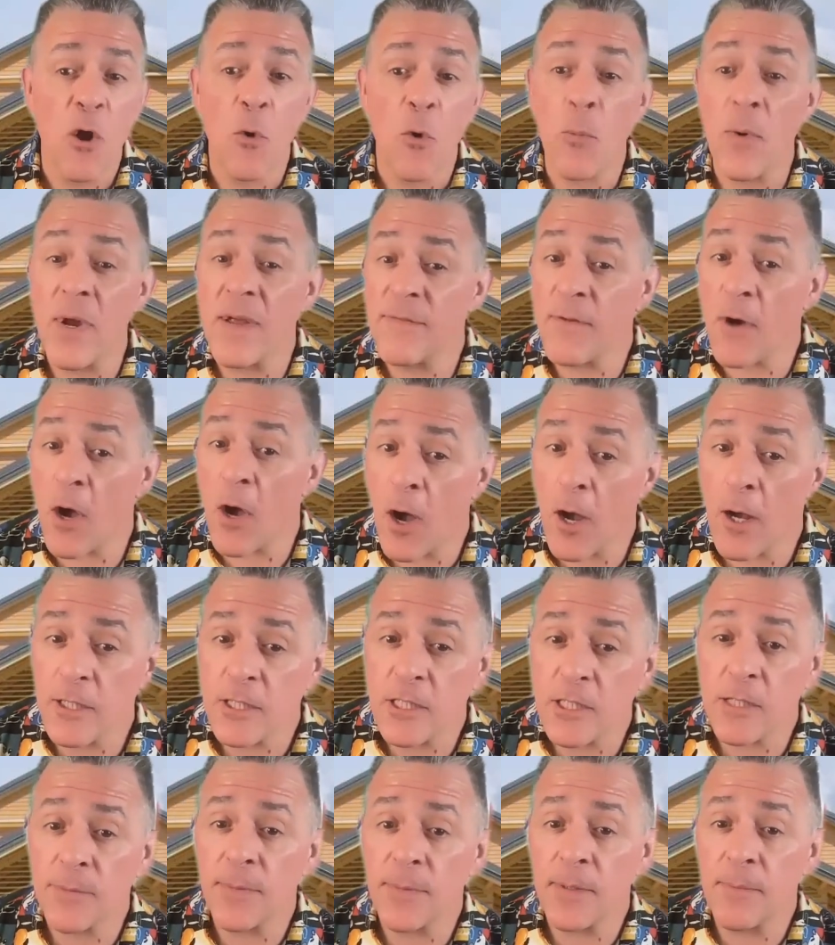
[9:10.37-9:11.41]
we've
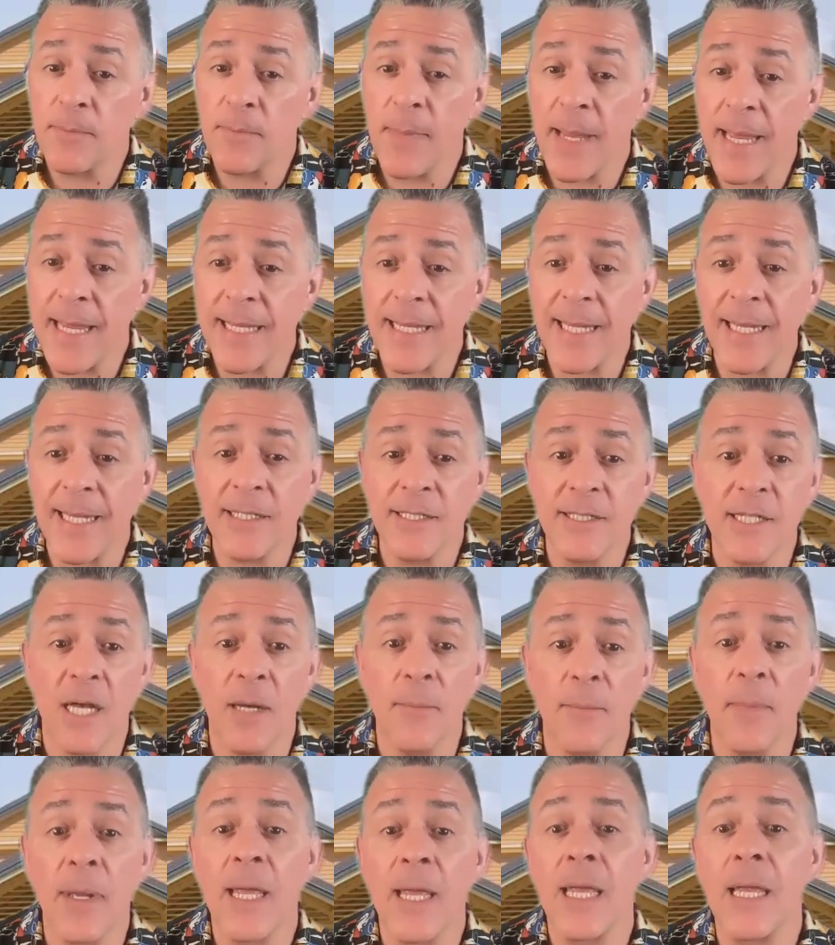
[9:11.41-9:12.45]
also been making
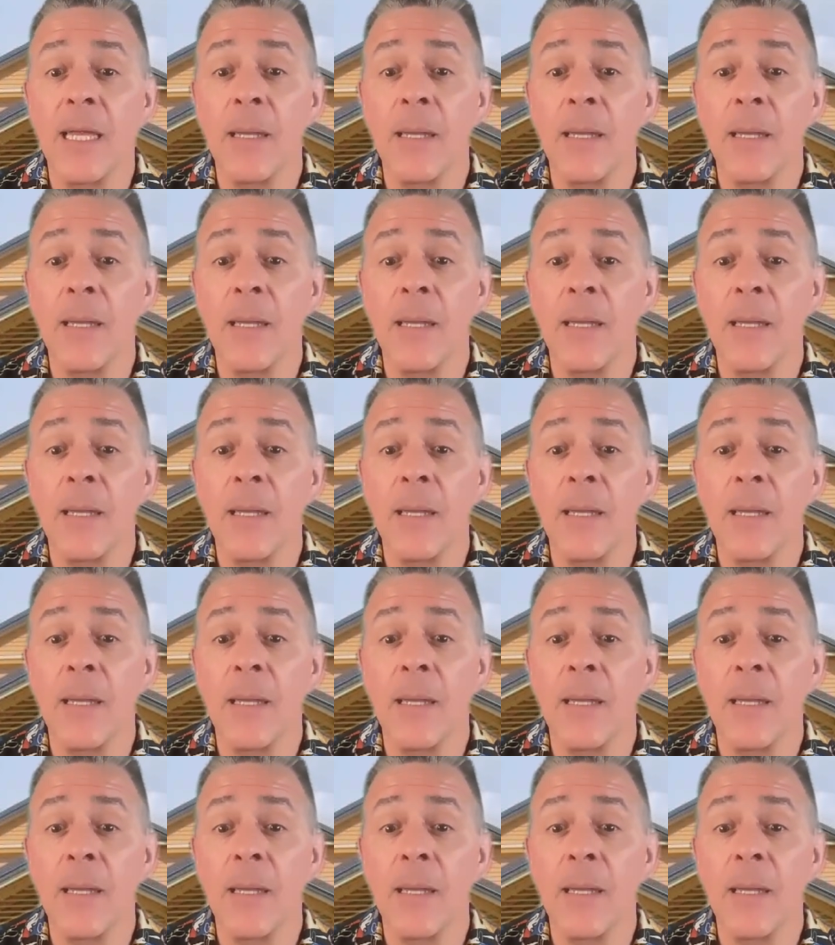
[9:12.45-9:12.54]
some